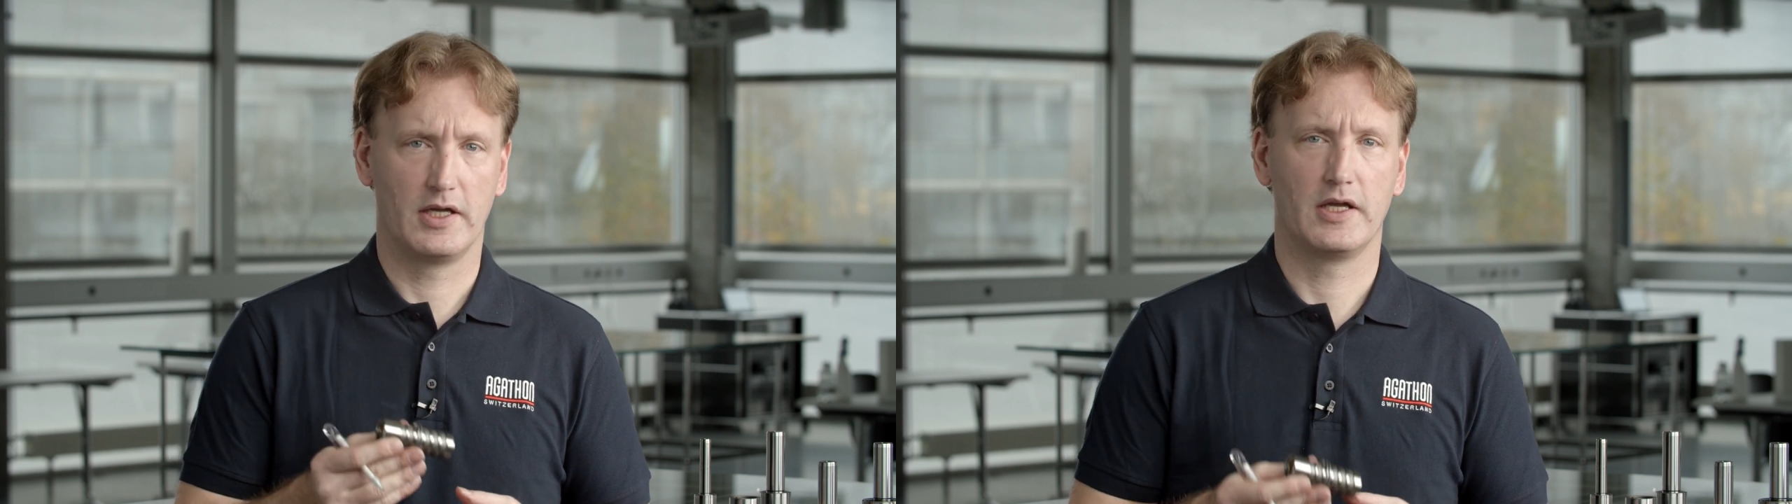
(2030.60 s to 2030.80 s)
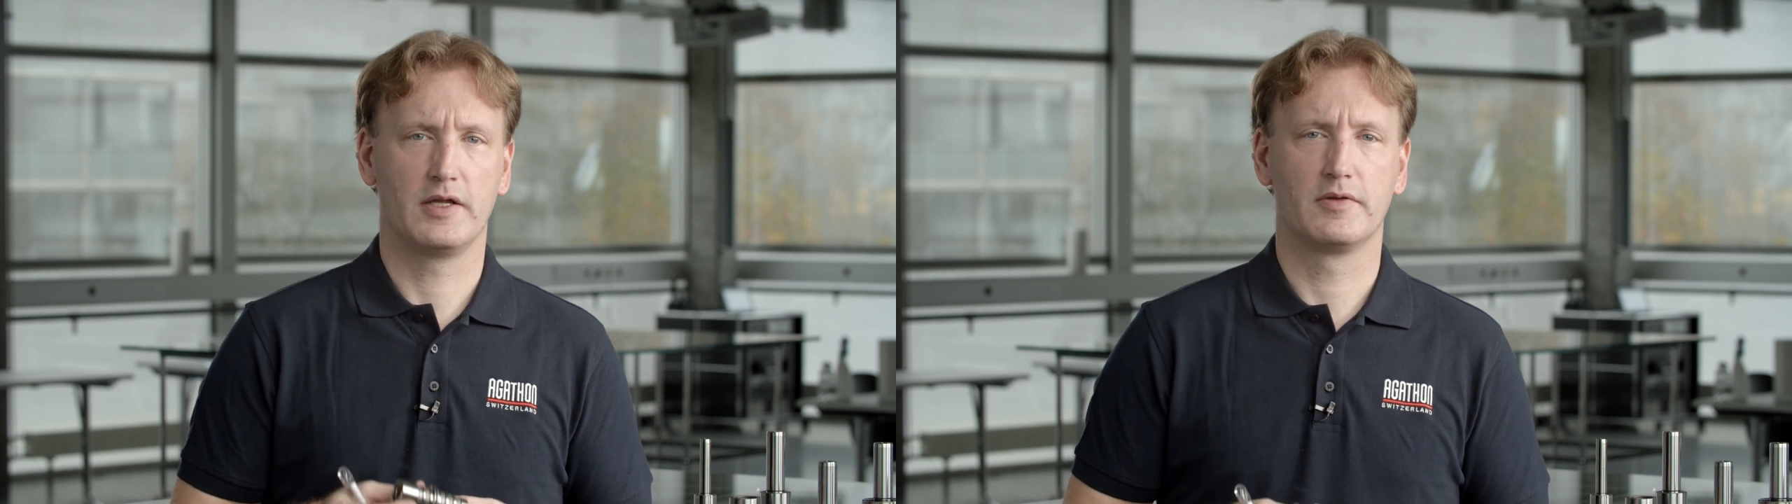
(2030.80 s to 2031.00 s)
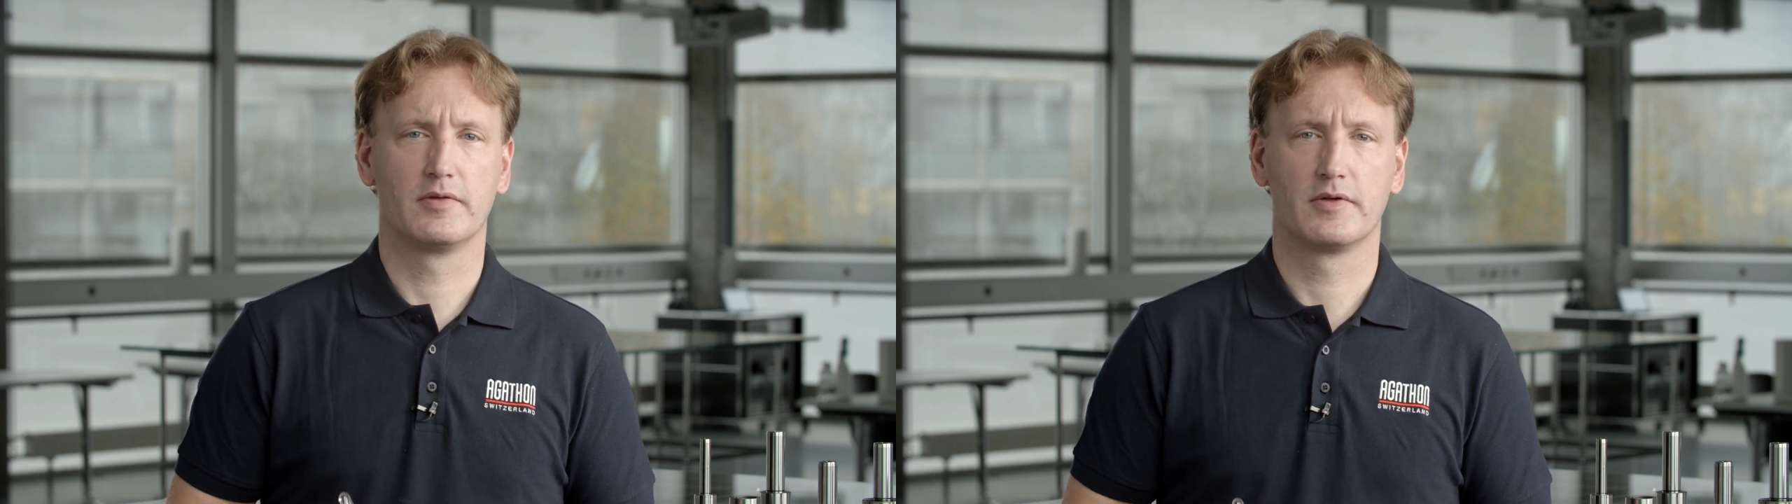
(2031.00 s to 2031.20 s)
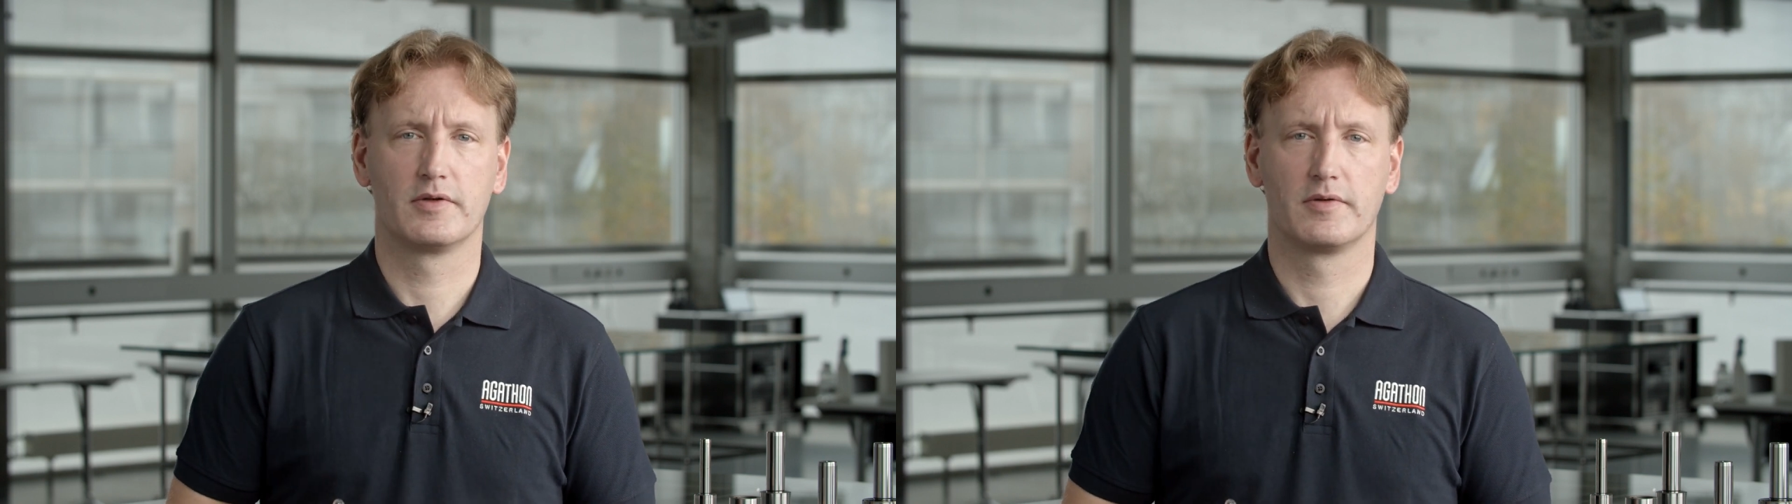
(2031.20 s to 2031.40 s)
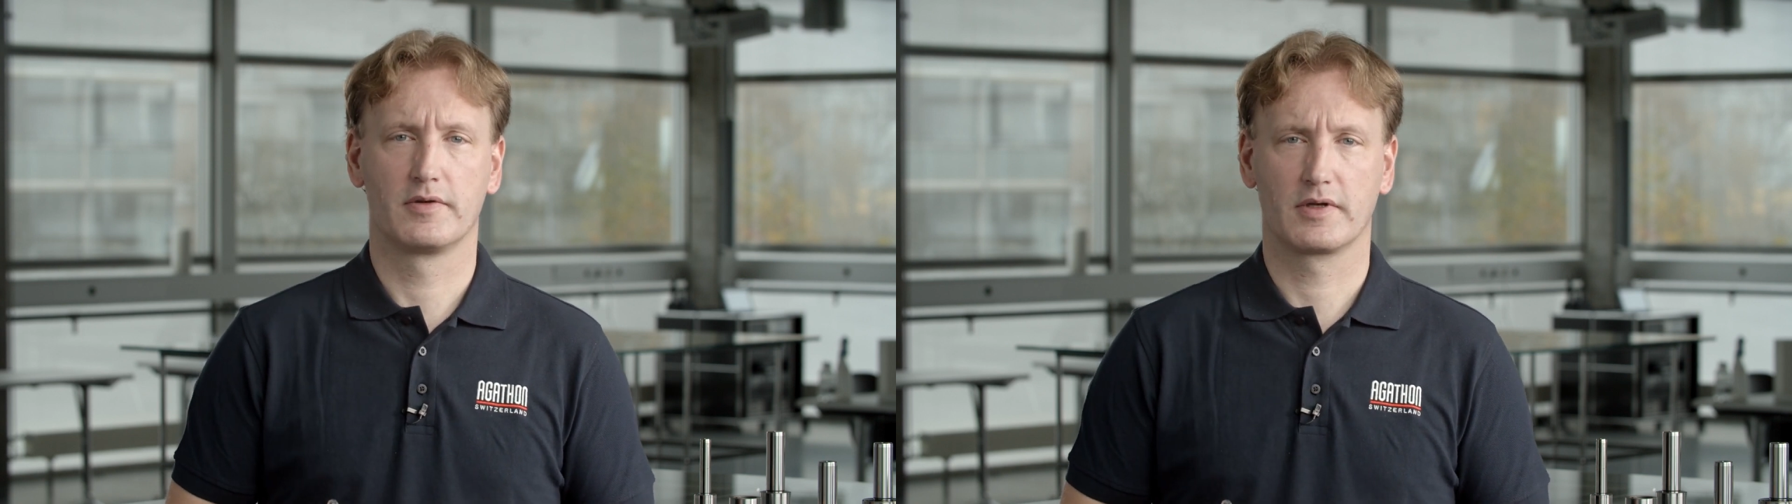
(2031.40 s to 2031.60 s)
In
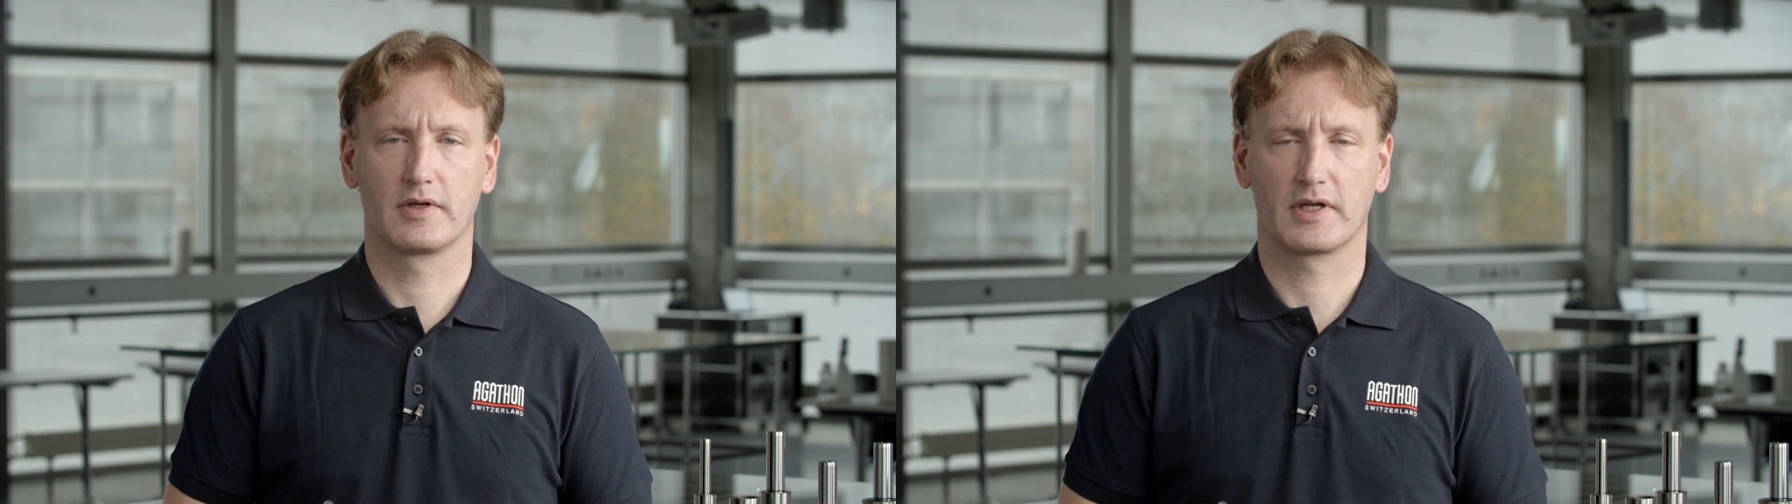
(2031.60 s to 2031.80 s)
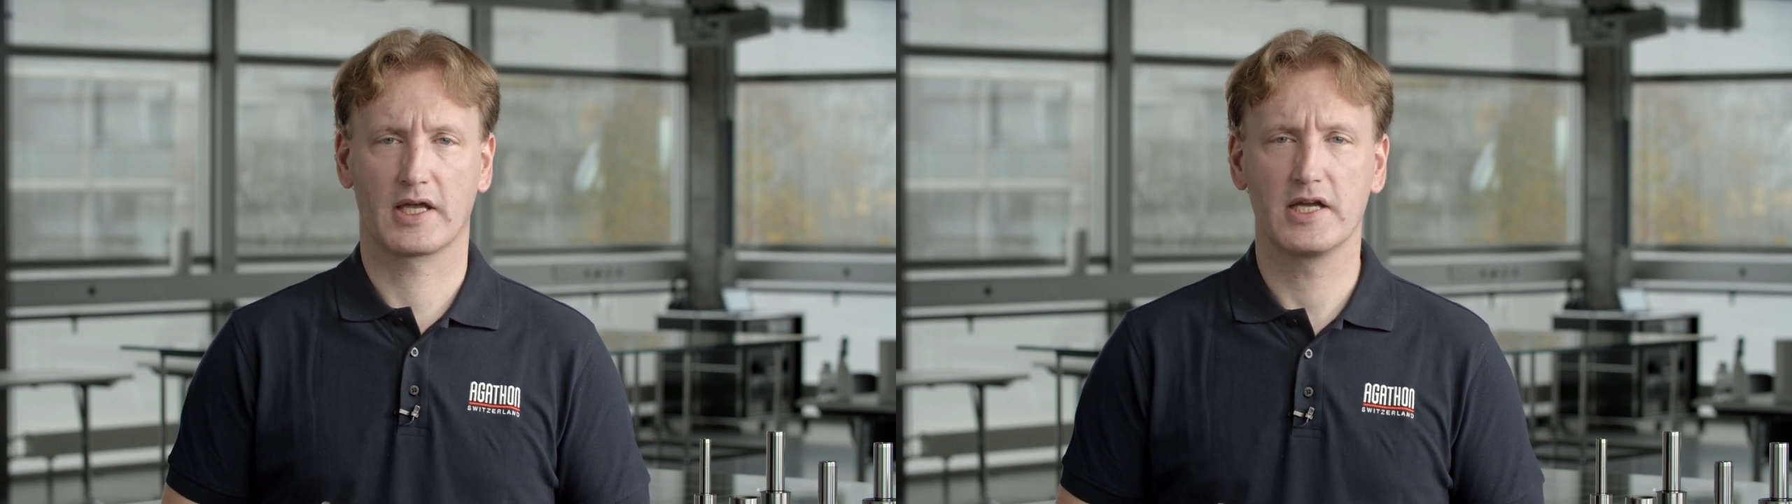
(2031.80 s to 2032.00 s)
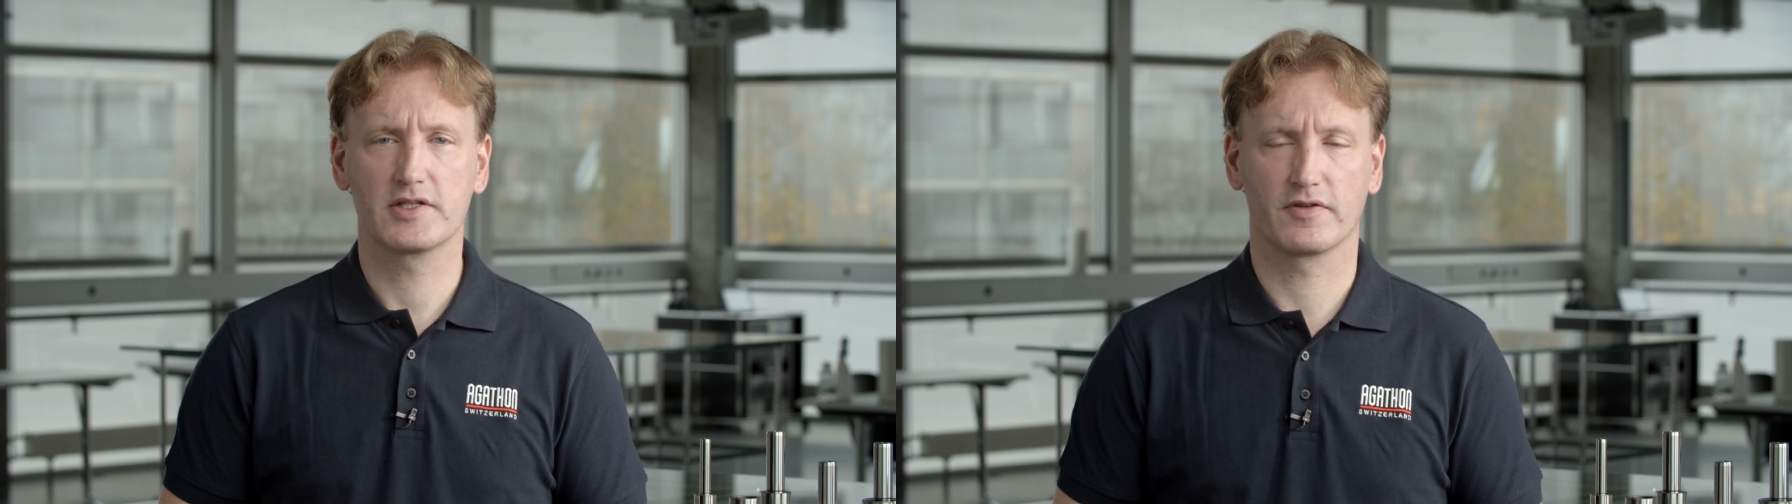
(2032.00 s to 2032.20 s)
case